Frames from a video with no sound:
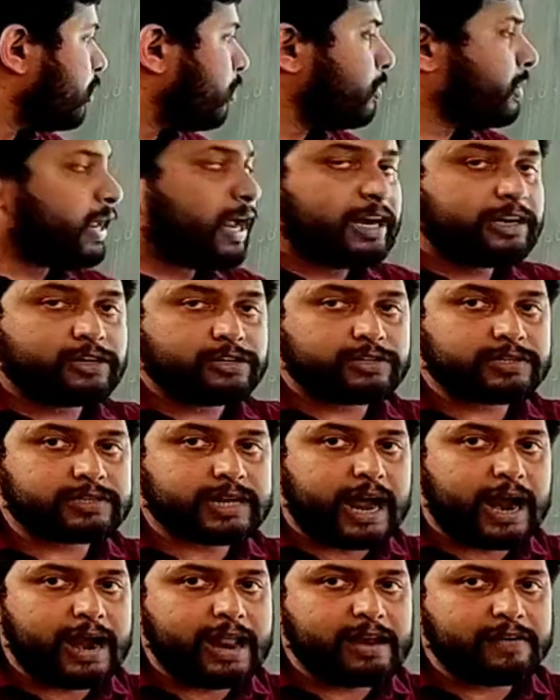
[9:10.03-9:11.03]
you need to
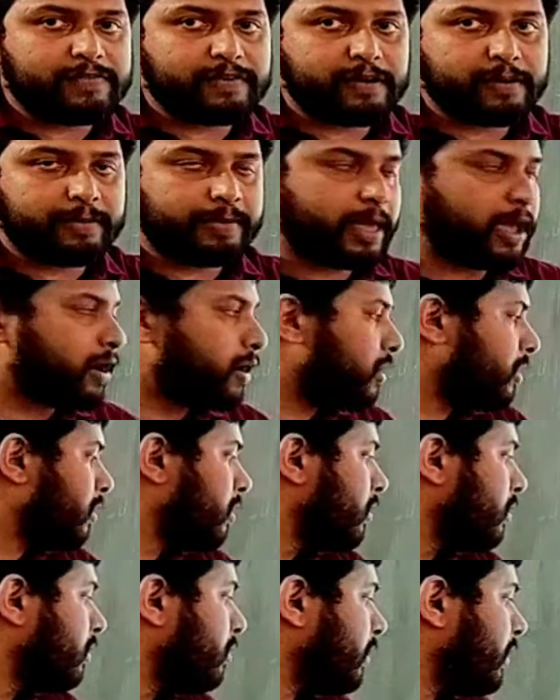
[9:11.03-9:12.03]
start it from
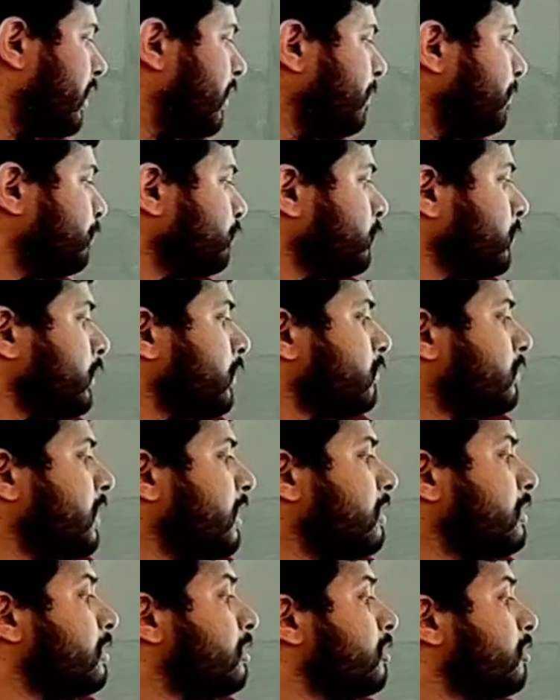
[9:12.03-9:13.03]
there. Okay,
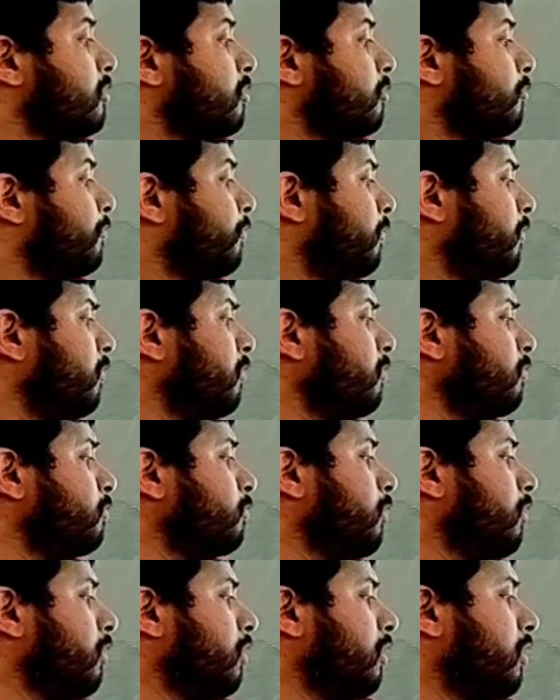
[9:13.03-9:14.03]
then full
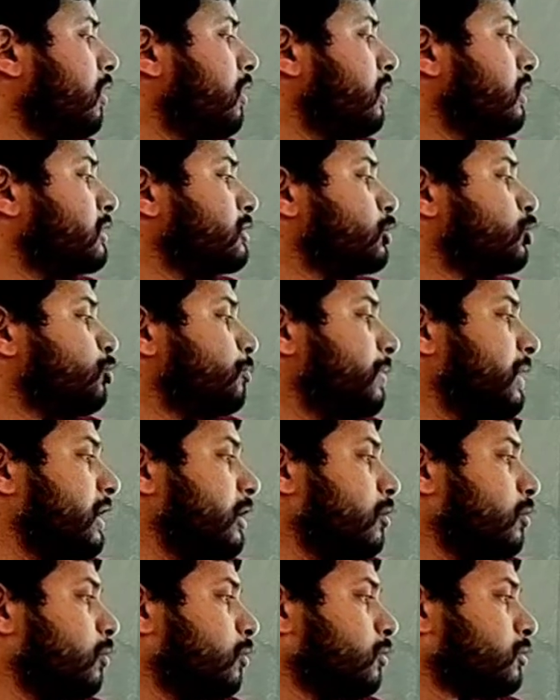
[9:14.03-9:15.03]
word to
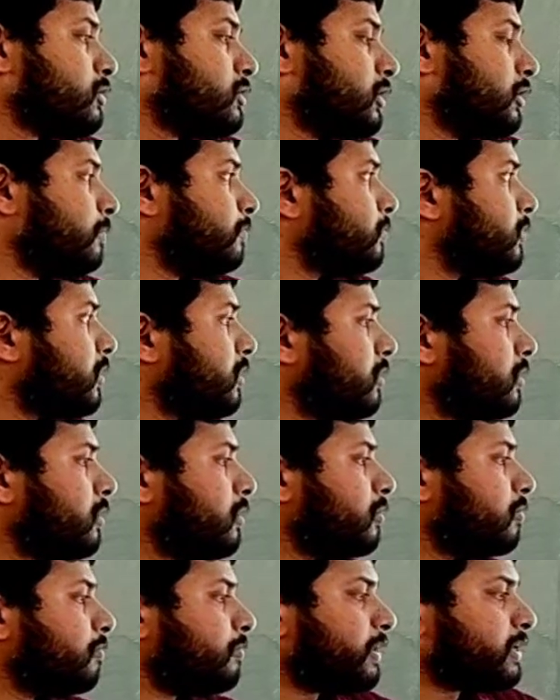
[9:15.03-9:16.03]
be used.
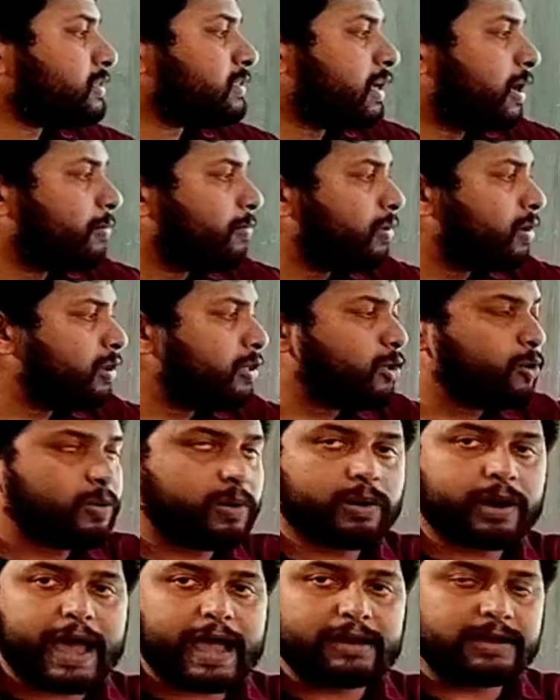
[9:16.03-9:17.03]
For example, you
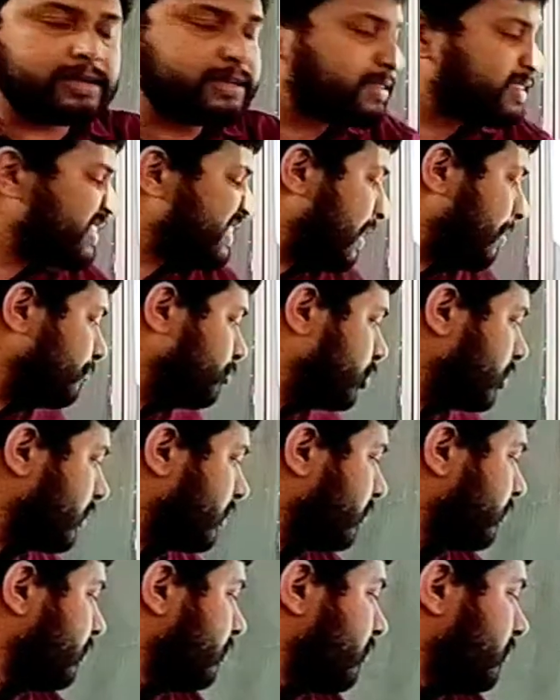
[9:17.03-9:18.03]
are writing
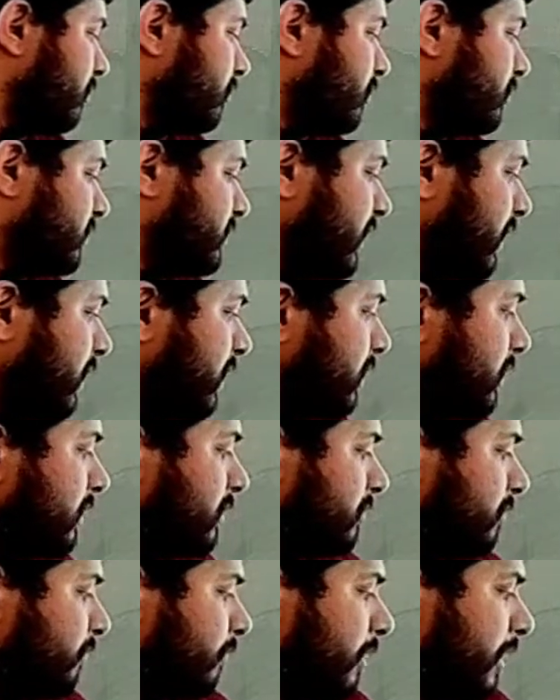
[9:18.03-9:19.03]
subject.
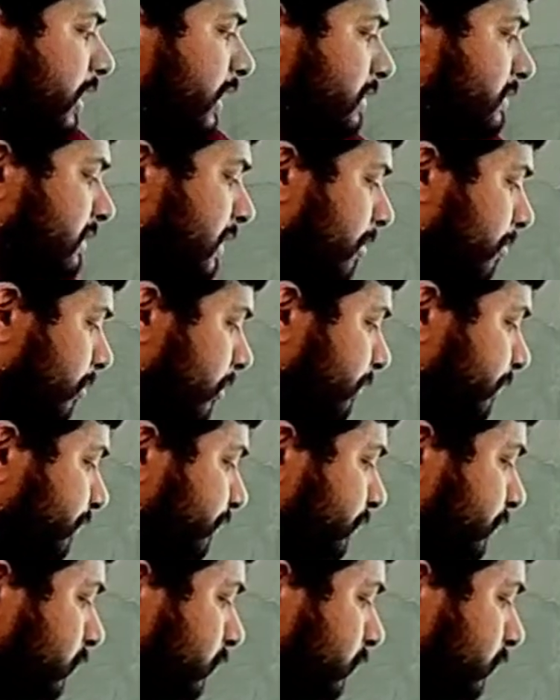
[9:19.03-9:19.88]
See, for an example,